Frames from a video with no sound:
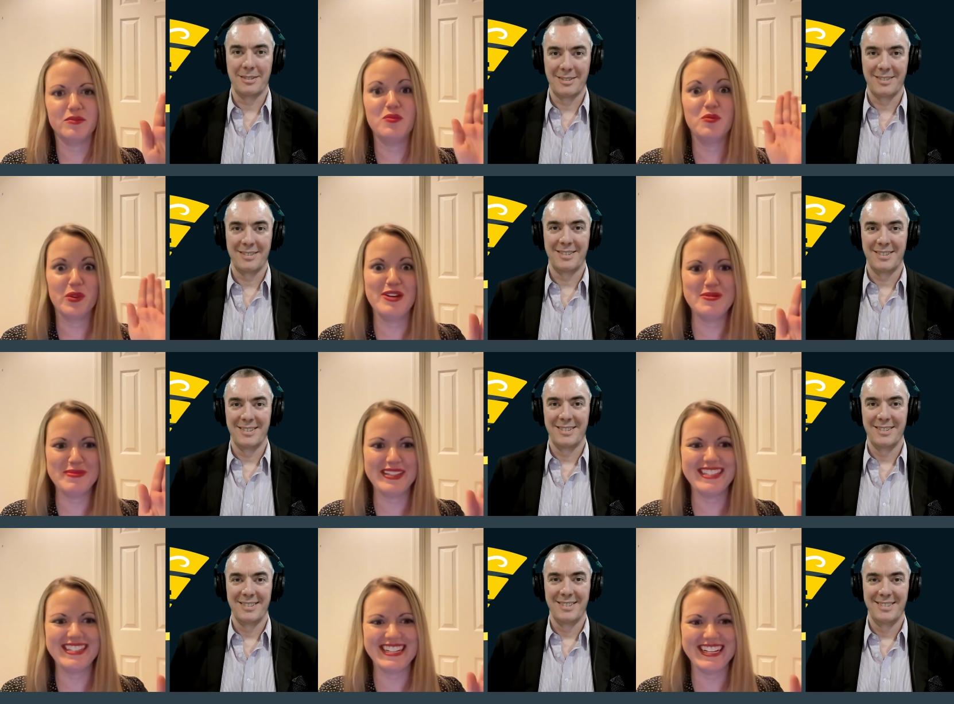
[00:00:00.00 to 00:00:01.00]
Speaker 1: we humans
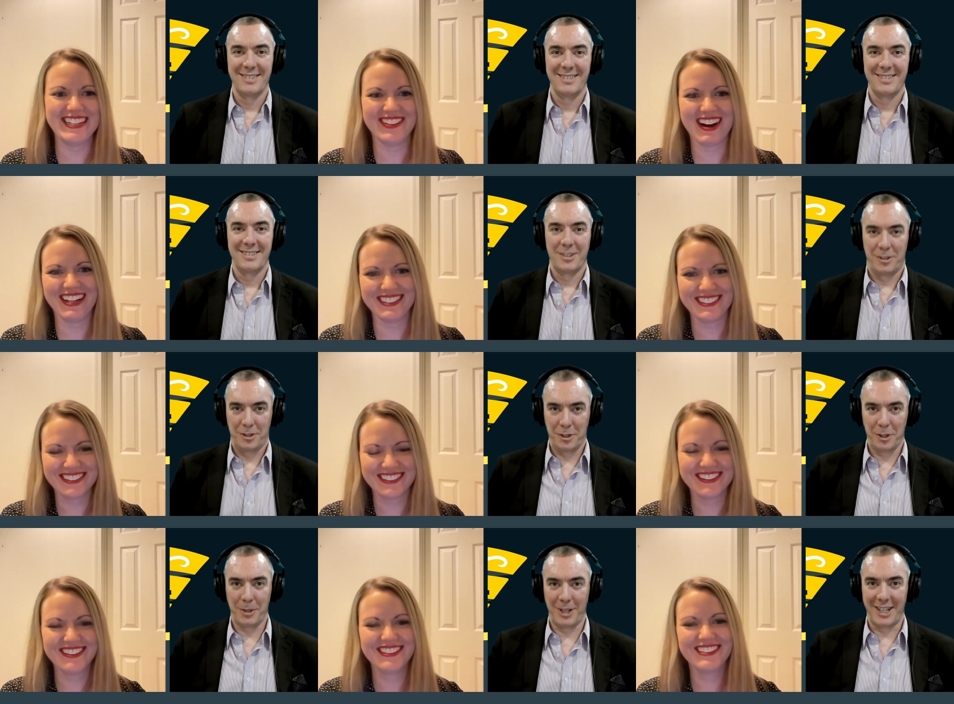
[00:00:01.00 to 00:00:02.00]
need, right?
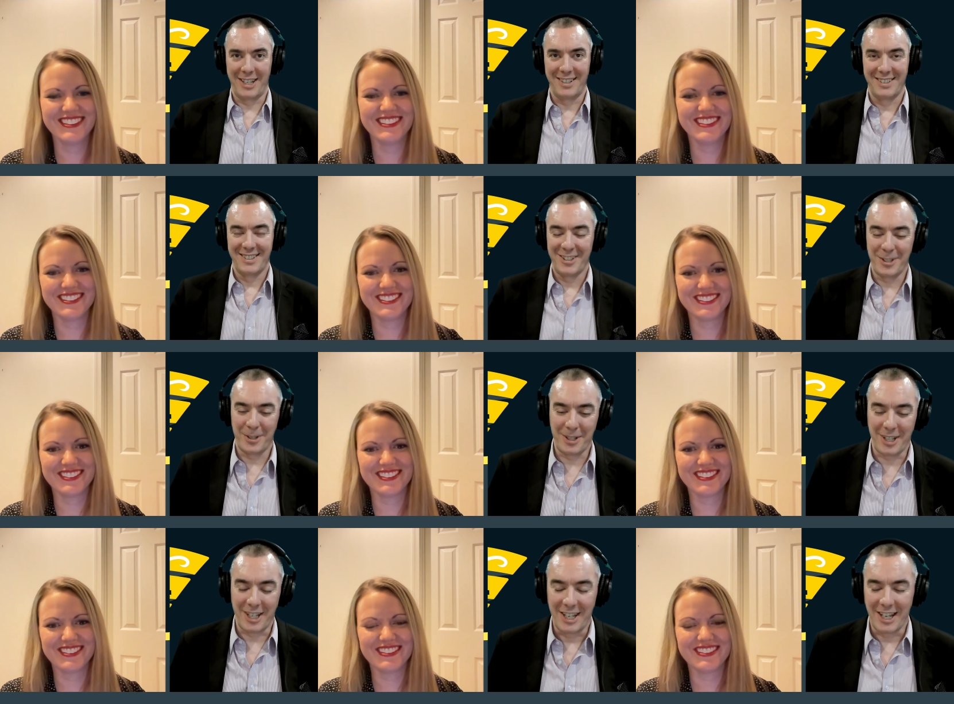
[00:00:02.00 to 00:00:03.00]
Speaker 2: Totally.
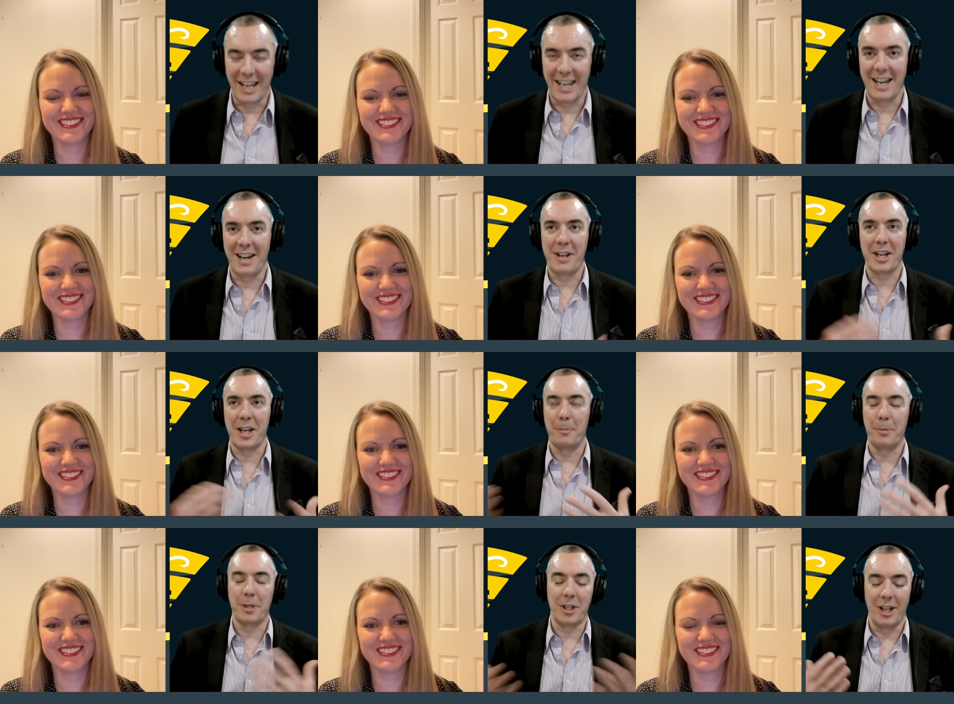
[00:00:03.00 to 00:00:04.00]
Totally. I, have had a
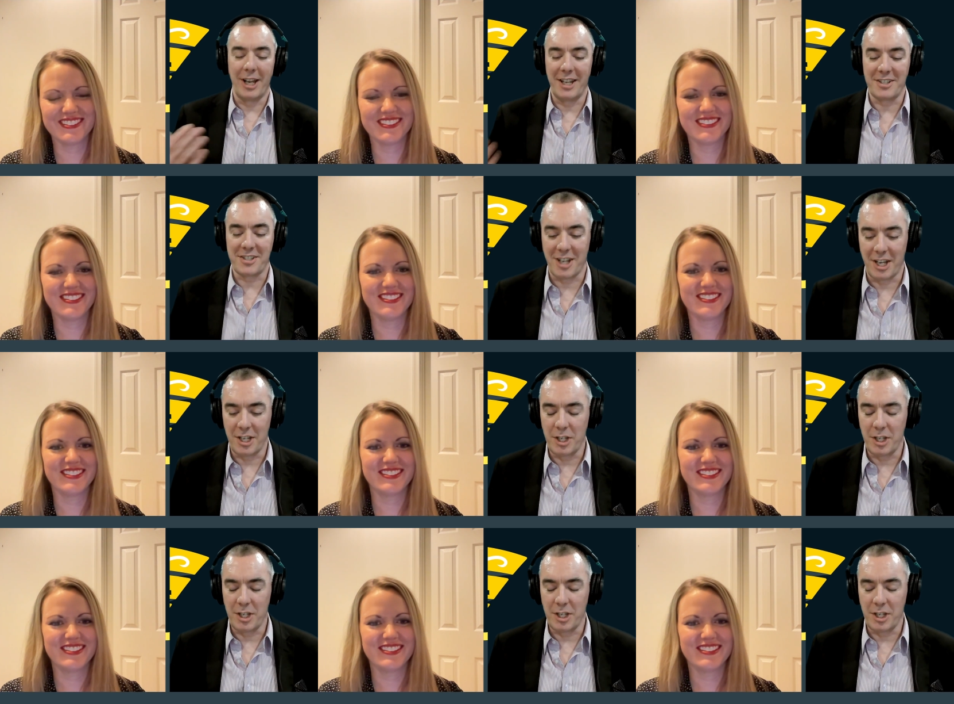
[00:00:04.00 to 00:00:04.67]
couple of clients, uh,